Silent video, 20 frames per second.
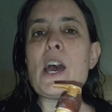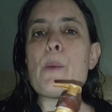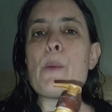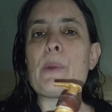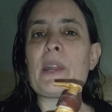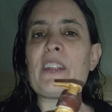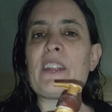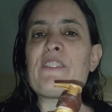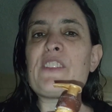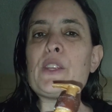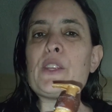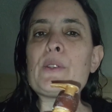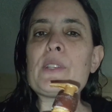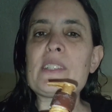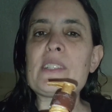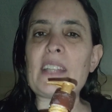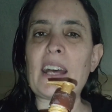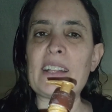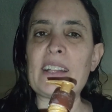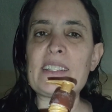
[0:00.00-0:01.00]
But if you
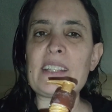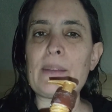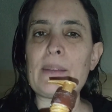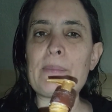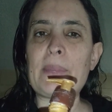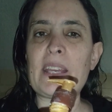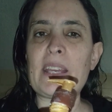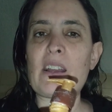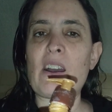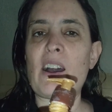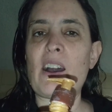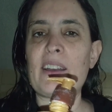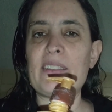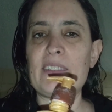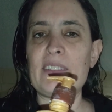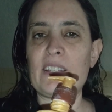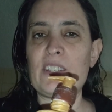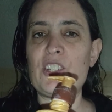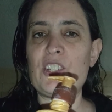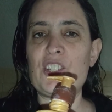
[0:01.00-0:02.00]
set something
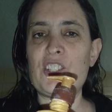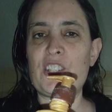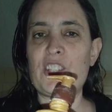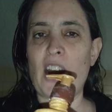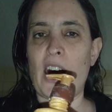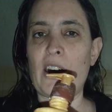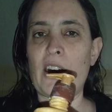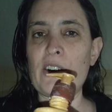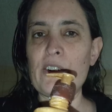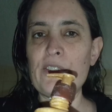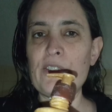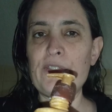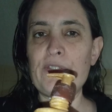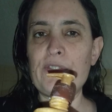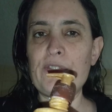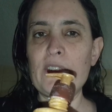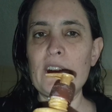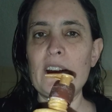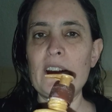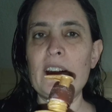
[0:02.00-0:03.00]
on the shelf,
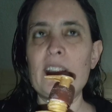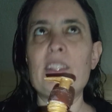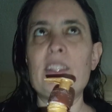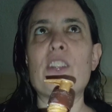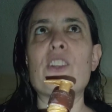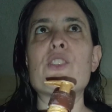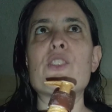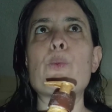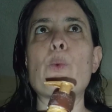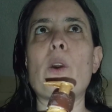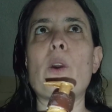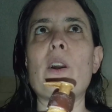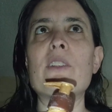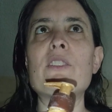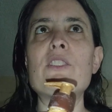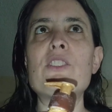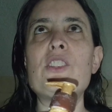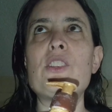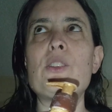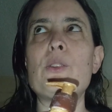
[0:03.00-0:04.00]
there's
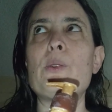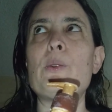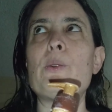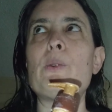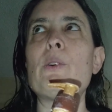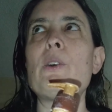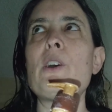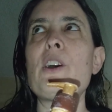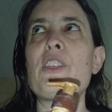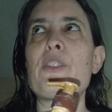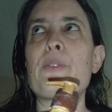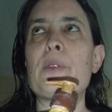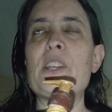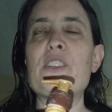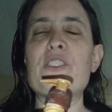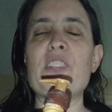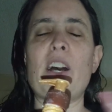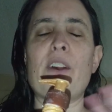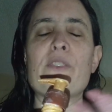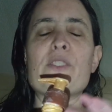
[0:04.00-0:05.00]
1, 2, 3
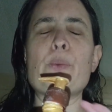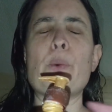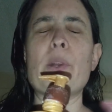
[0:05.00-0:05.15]
shelves.